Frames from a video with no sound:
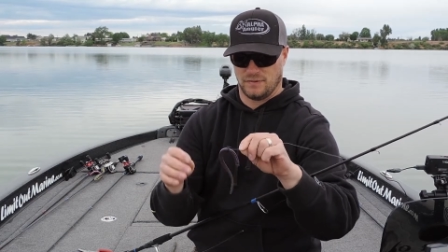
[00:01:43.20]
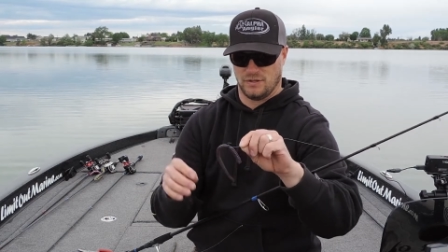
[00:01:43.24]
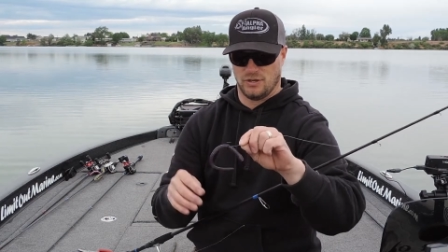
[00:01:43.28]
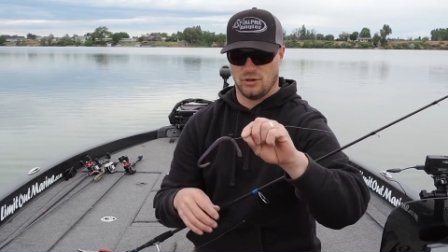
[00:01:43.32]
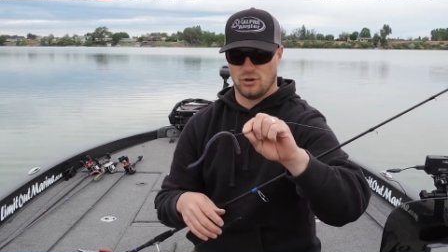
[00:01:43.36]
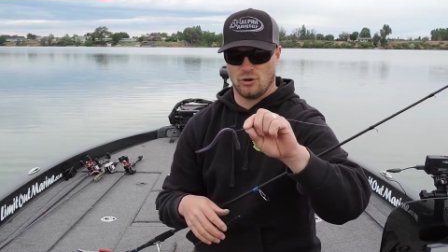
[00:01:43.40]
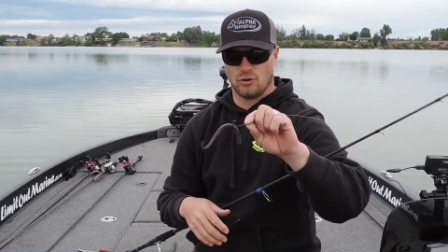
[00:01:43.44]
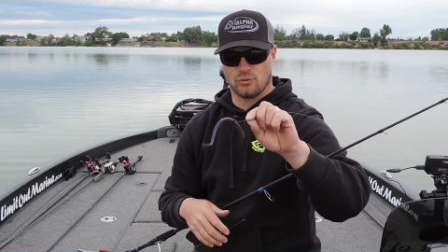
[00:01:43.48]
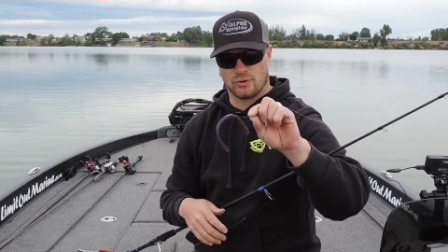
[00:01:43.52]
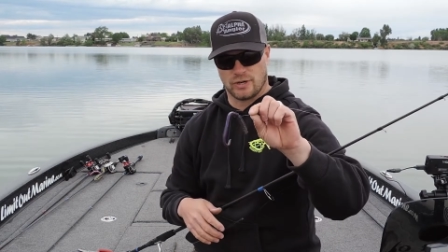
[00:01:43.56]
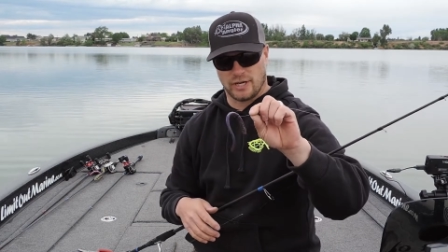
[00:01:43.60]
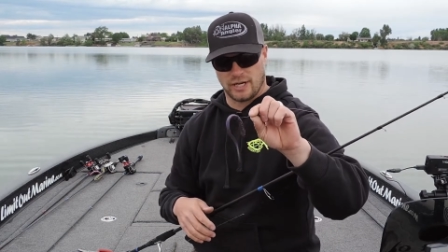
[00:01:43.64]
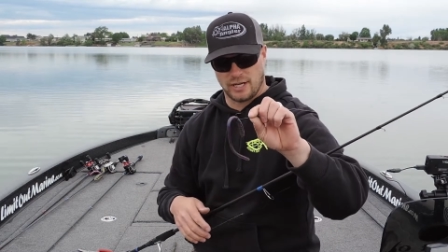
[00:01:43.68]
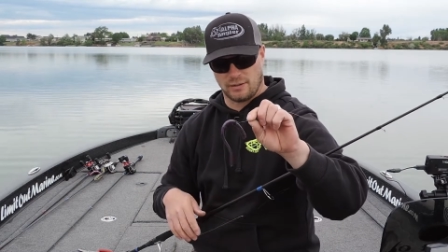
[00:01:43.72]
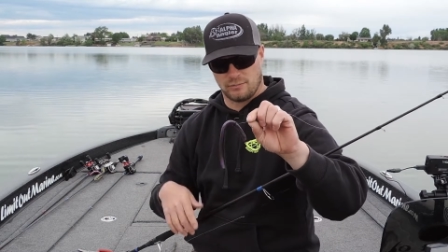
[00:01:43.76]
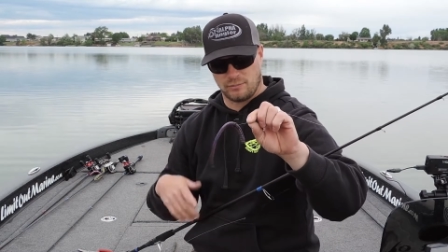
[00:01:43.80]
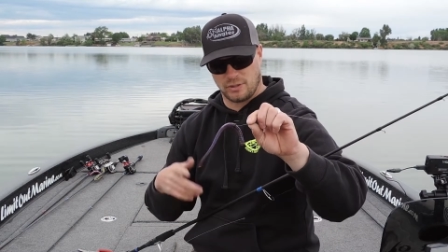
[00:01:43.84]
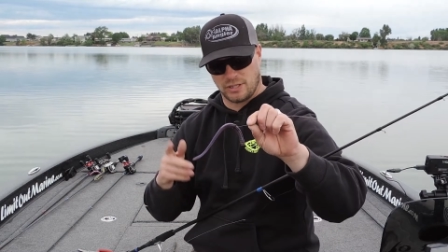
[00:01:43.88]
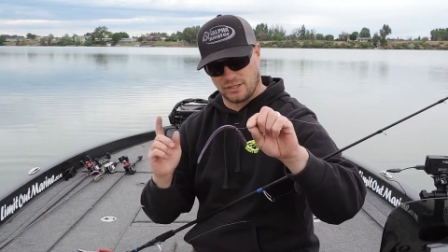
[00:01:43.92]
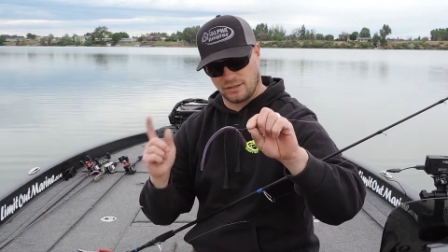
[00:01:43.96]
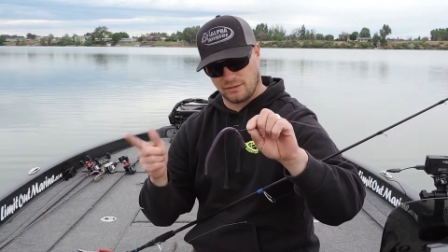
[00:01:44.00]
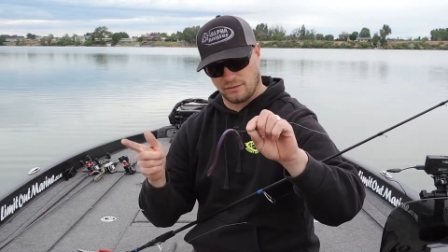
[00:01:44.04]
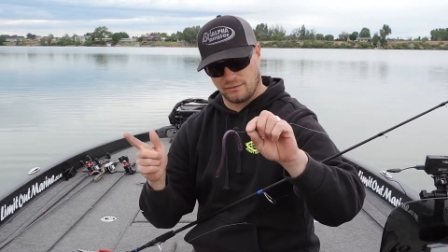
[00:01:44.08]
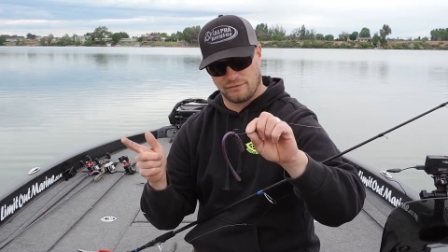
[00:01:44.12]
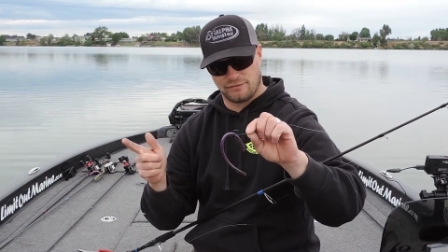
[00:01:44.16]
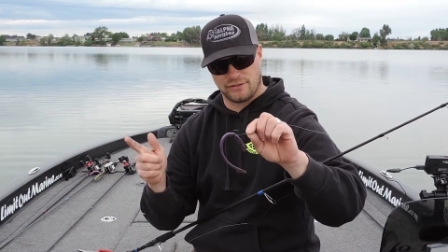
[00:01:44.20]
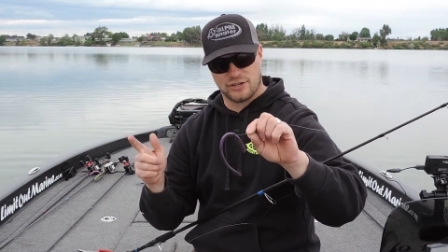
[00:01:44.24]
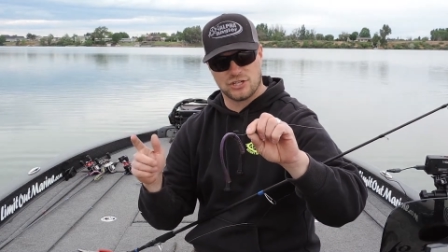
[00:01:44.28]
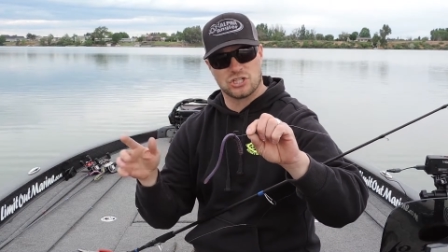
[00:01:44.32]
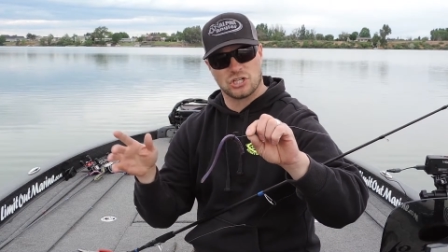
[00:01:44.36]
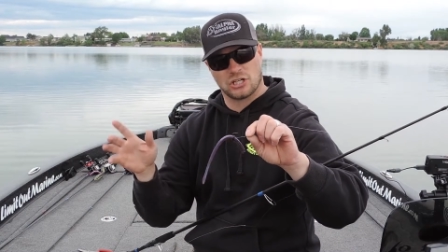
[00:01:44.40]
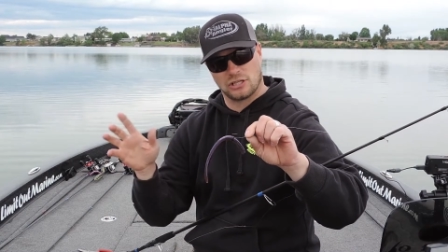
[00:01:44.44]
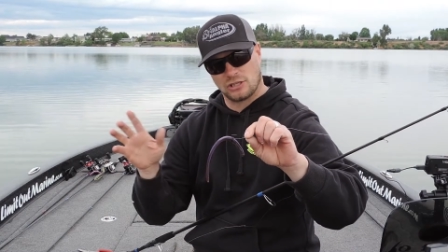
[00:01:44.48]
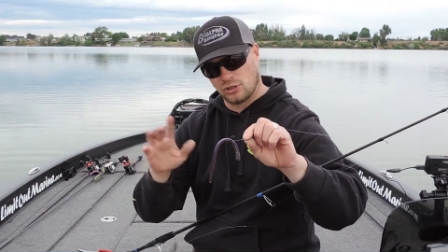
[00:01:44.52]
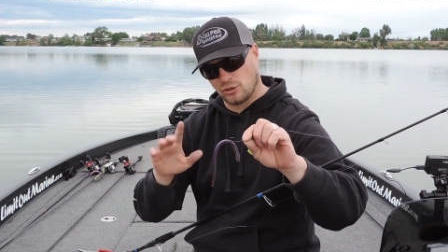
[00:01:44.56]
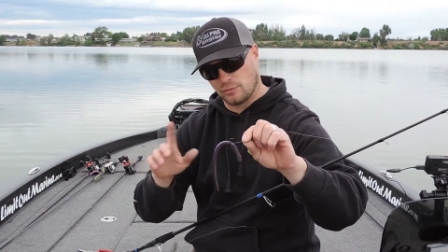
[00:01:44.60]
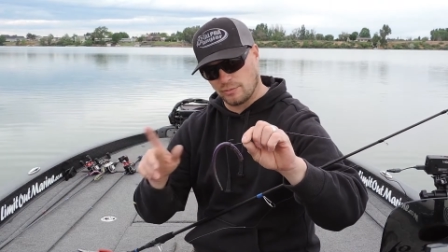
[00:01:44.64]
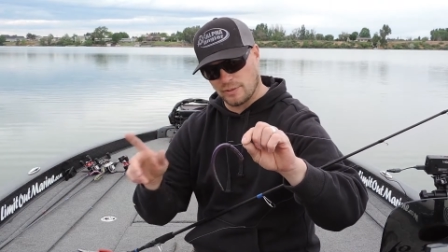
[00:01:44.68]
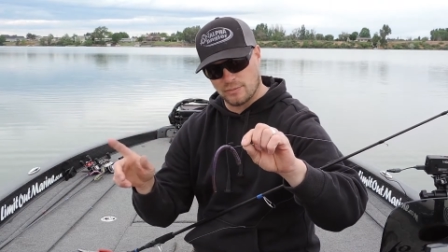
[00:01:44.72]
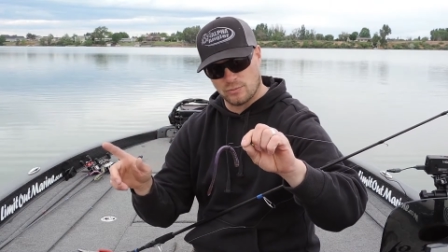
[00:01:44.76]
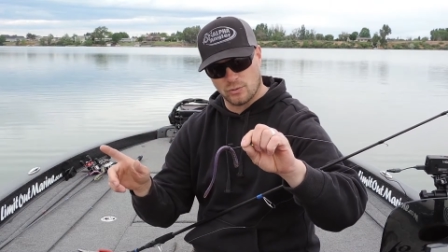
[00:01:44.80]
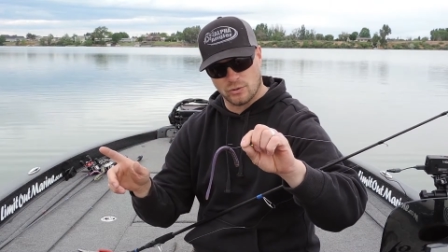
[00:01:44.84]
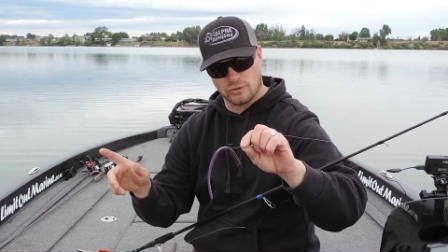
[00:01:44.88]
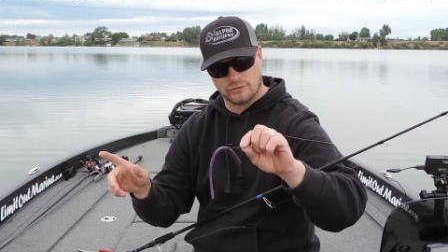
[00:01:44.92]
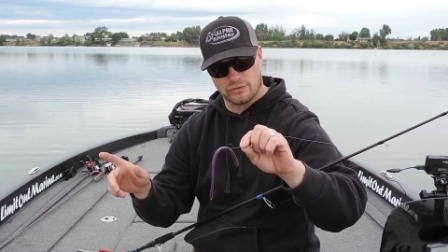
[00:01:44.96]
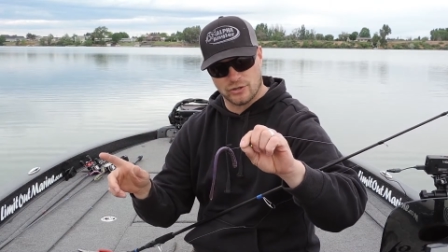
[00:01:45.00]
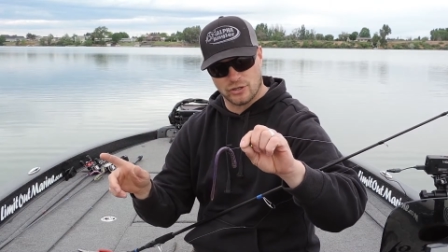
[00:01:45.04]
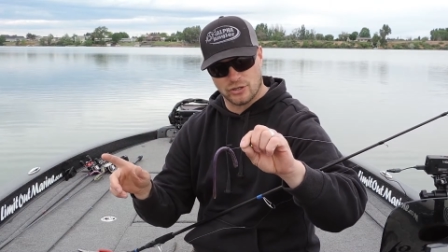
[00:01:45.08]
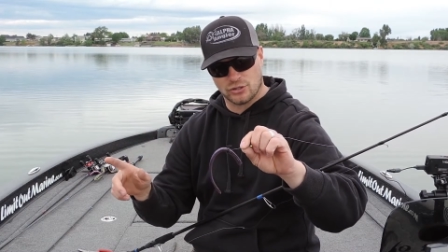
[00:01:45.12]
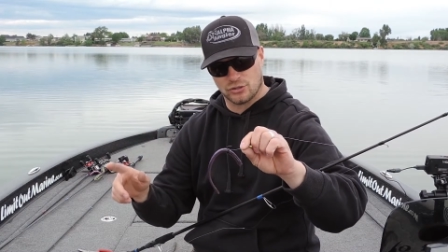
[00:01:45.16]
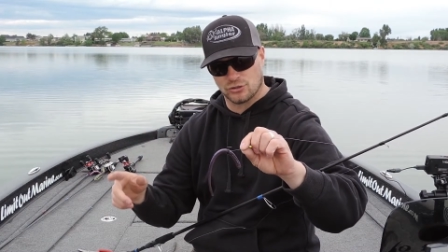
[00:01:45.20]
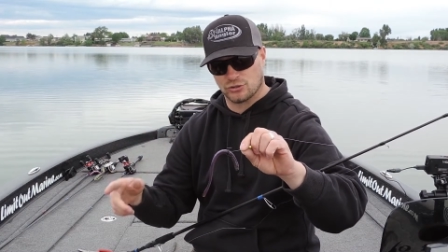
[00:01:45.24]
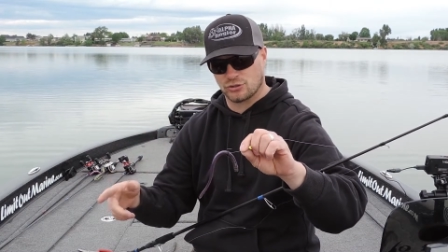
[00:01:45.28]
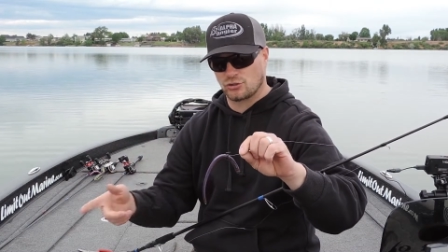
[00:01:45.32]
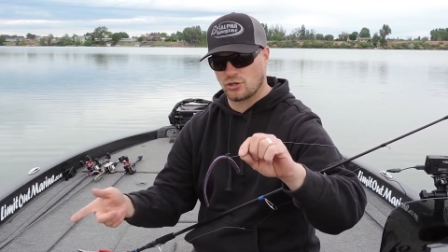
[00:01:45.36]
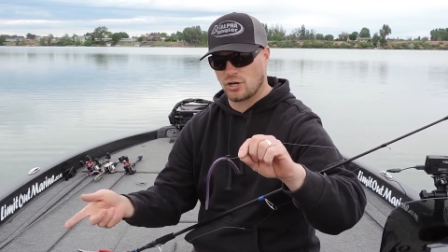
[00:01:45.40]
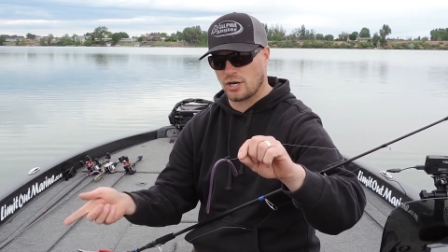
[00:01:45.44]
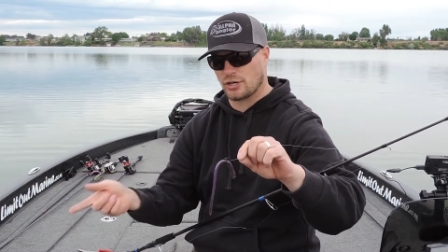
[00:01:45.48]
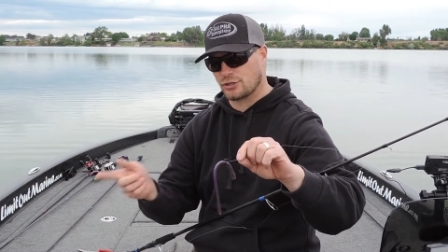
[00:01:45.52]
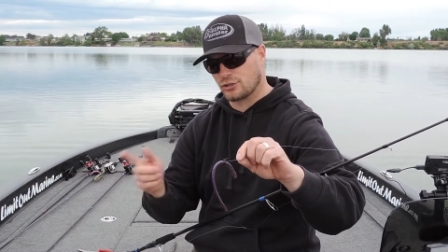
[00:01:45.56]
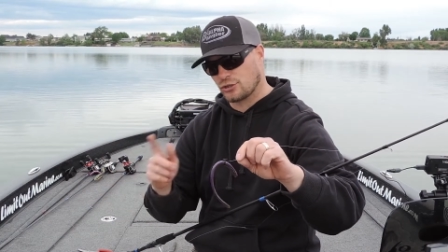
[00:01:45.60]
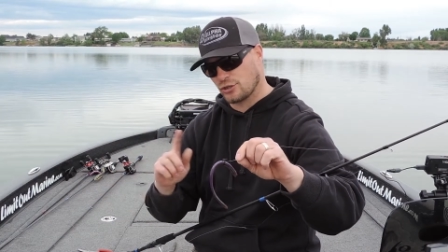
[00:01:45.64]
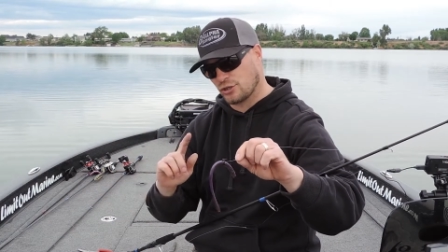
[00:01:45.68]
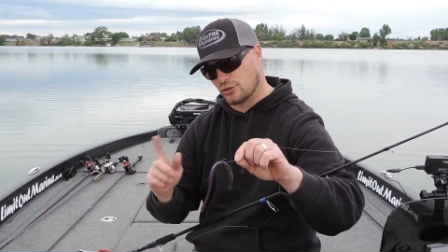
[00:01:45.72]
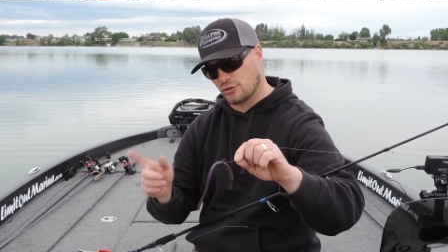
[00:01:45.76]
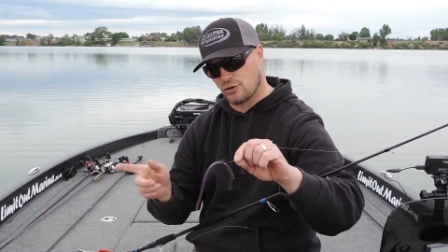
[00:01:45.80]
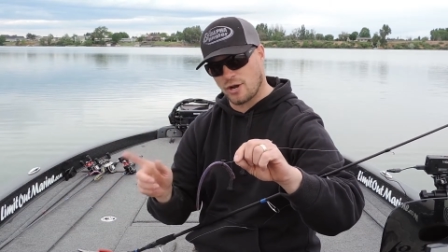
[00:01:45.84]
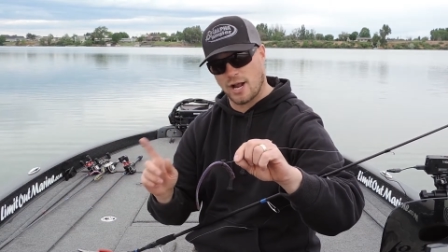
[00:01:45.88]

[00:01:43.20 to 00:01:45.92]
O-ring and be fishing a little bit more vertical structure,